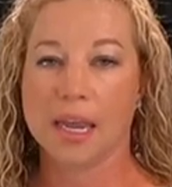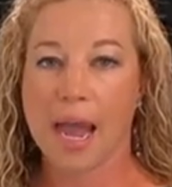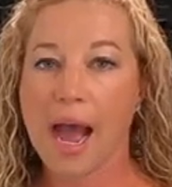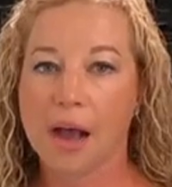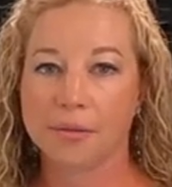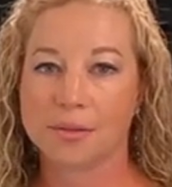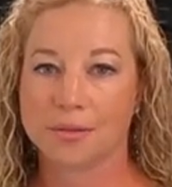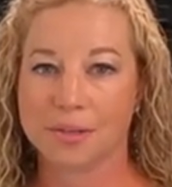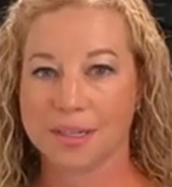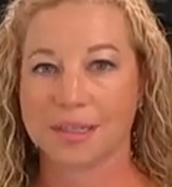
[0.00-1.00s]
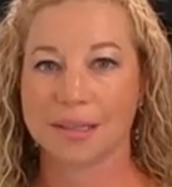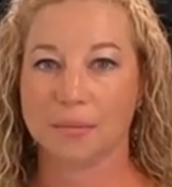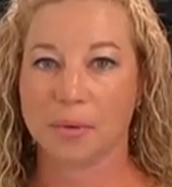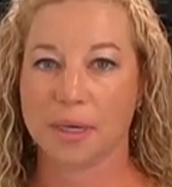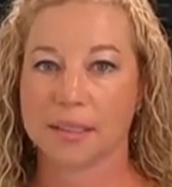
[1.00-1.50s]
in a house or sticks
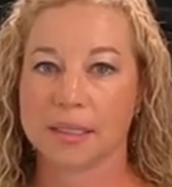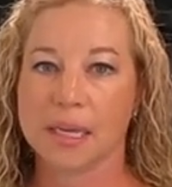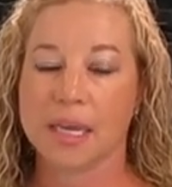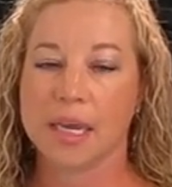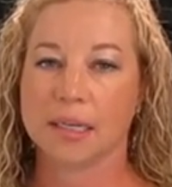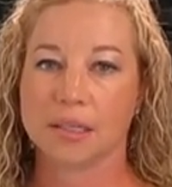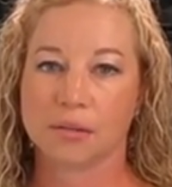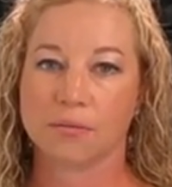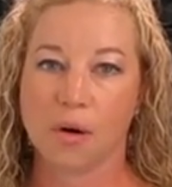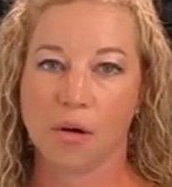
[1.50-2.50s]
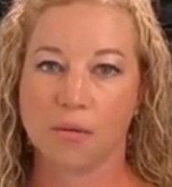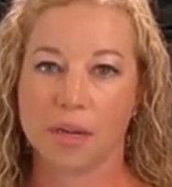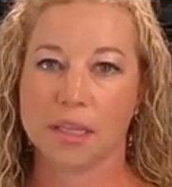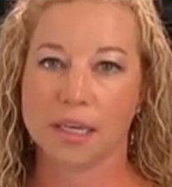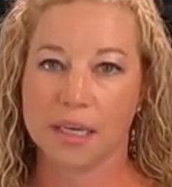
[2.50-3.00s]
and bricks into the
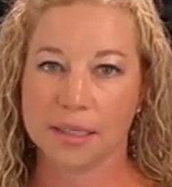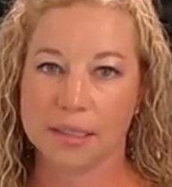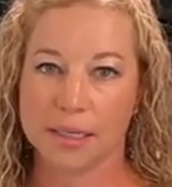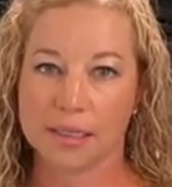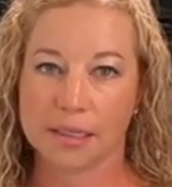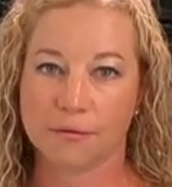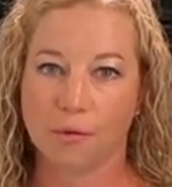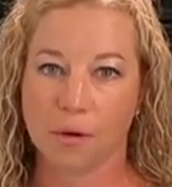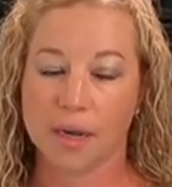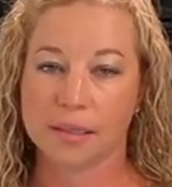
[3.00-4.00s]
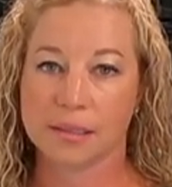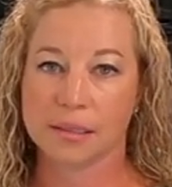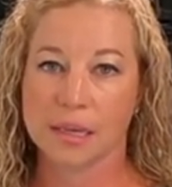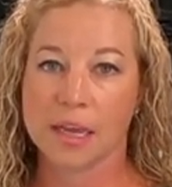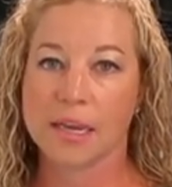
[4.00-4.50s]
road the easiest for
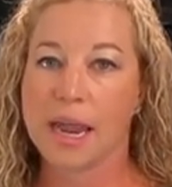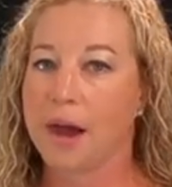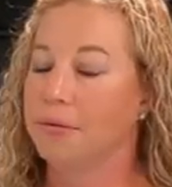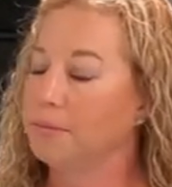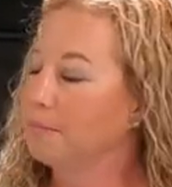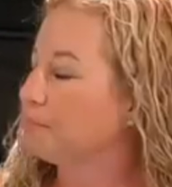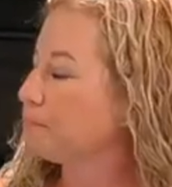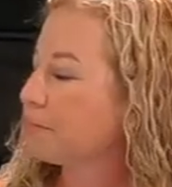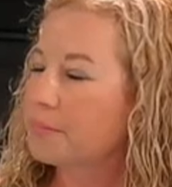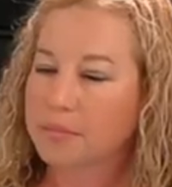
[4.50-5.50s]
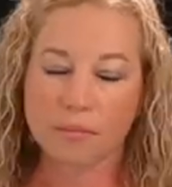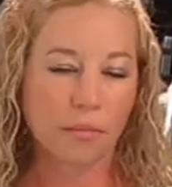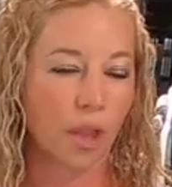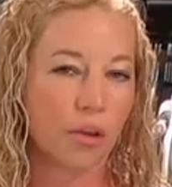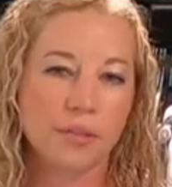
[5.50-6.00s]
us. Now,
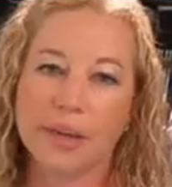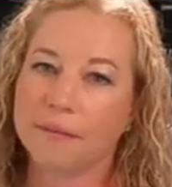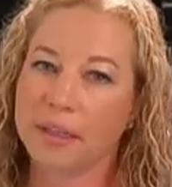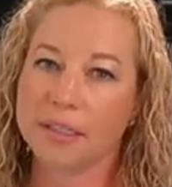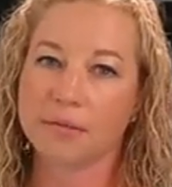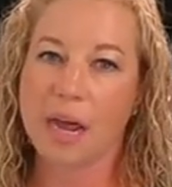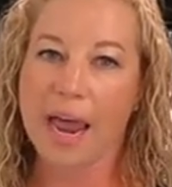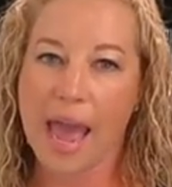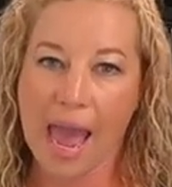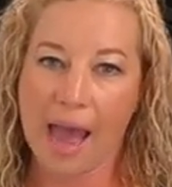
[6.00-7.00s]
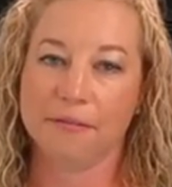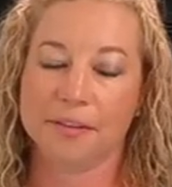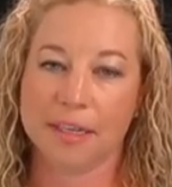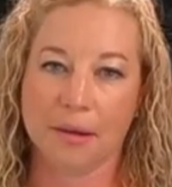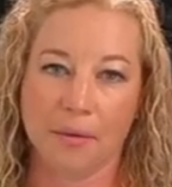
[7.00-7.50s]
you definitely do not
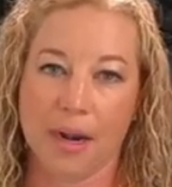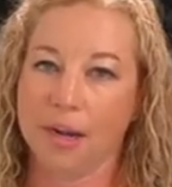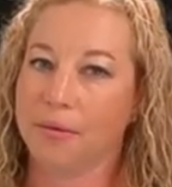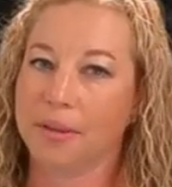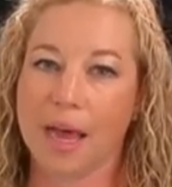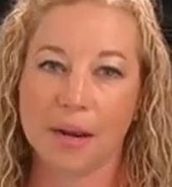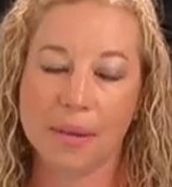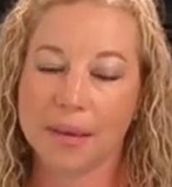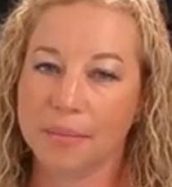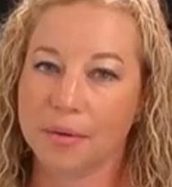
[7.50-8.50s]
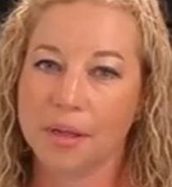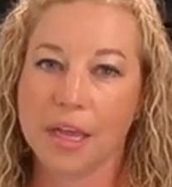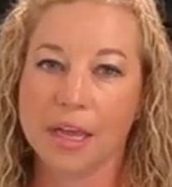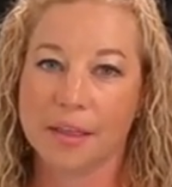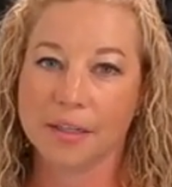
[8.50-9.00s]
have to get one. I know a lot of people
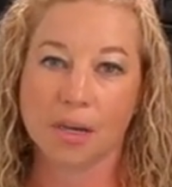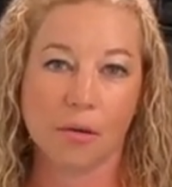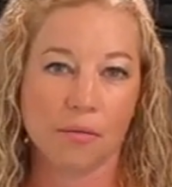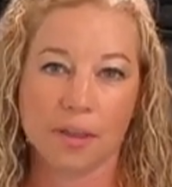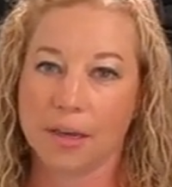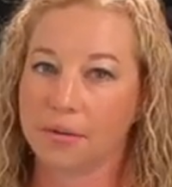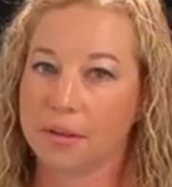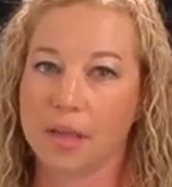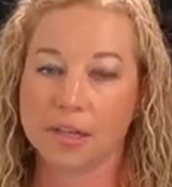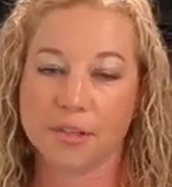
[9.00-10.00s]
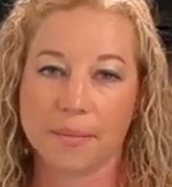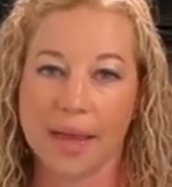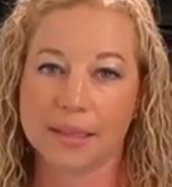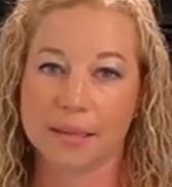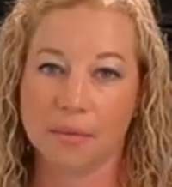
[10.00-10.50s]
that don't, and they go to the
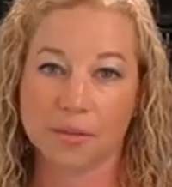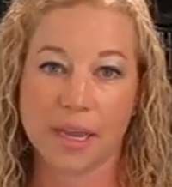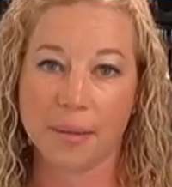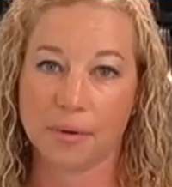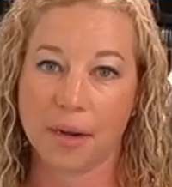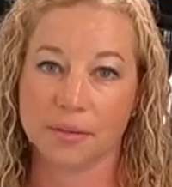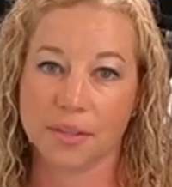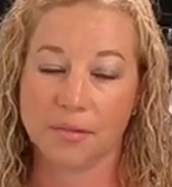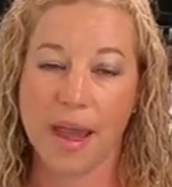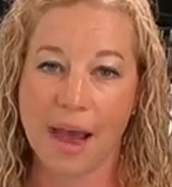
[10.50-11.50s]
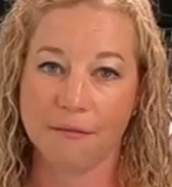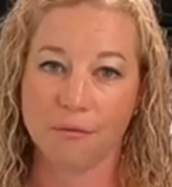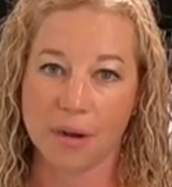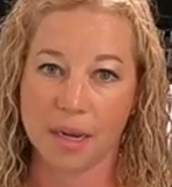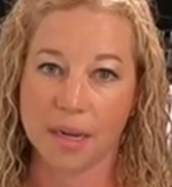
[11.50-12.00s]
laundromats, and most campgrounds do have
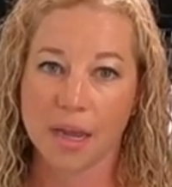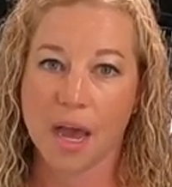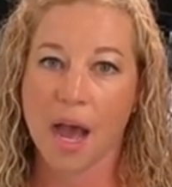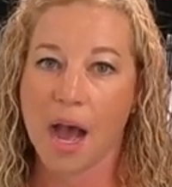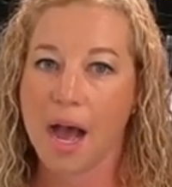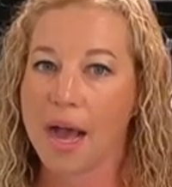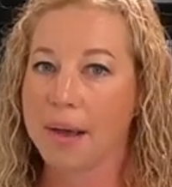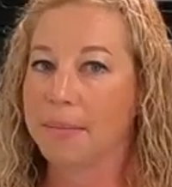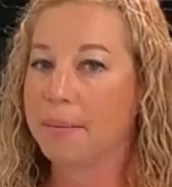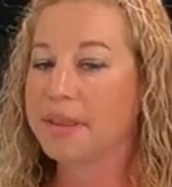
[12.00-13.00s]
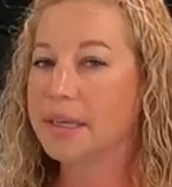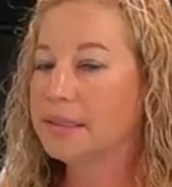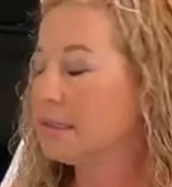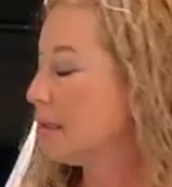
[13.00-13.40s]
one. Um, but this